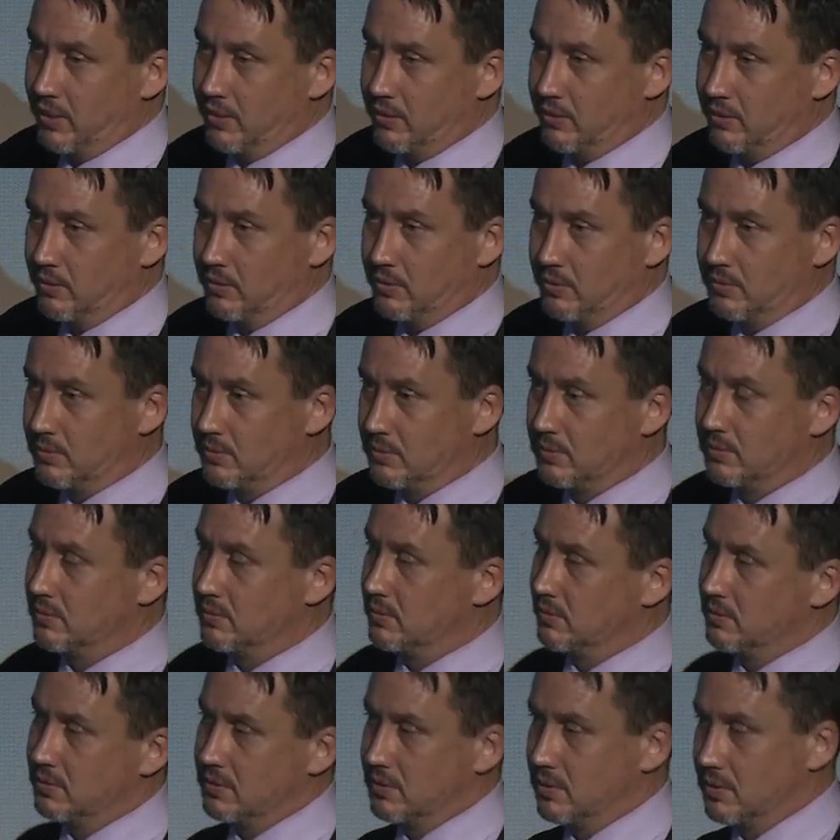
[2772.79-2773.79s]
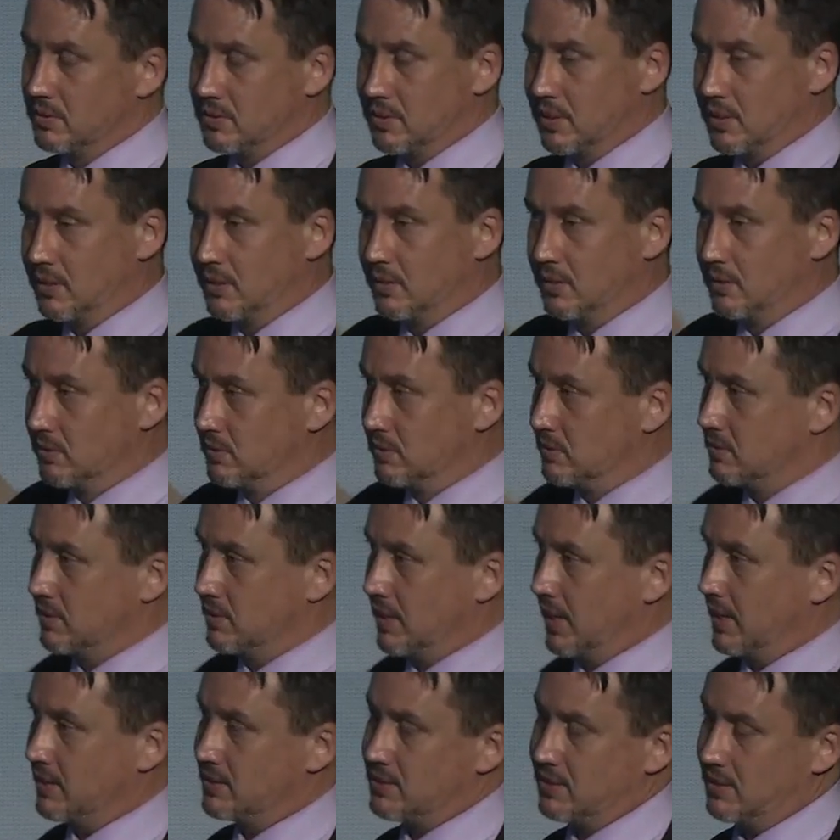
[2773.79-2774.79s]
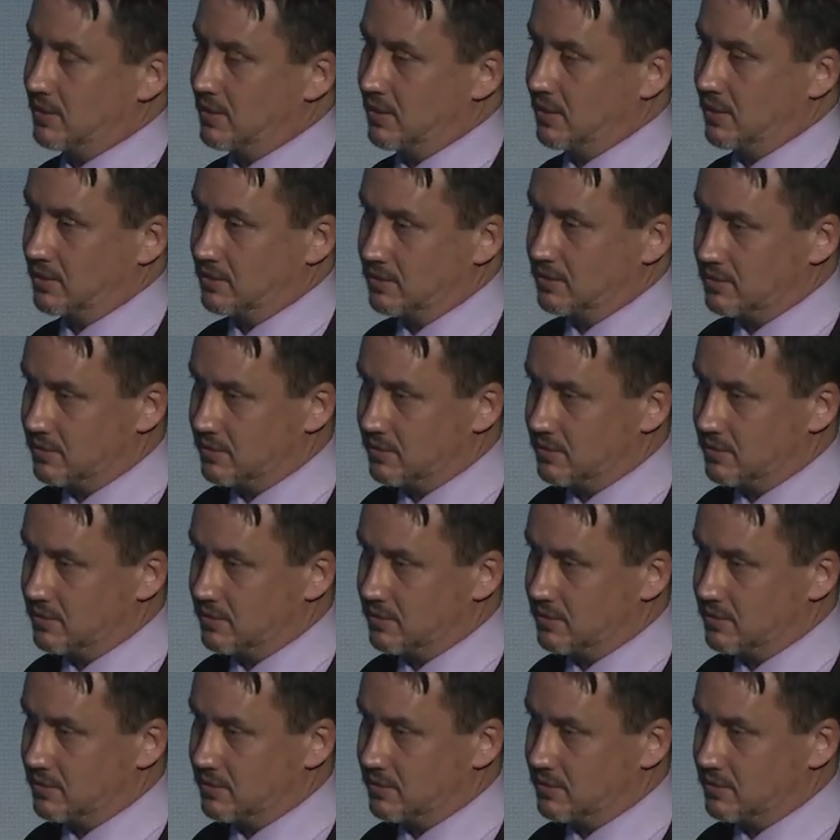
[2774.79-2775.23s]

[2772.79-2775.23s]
who said those nasty things.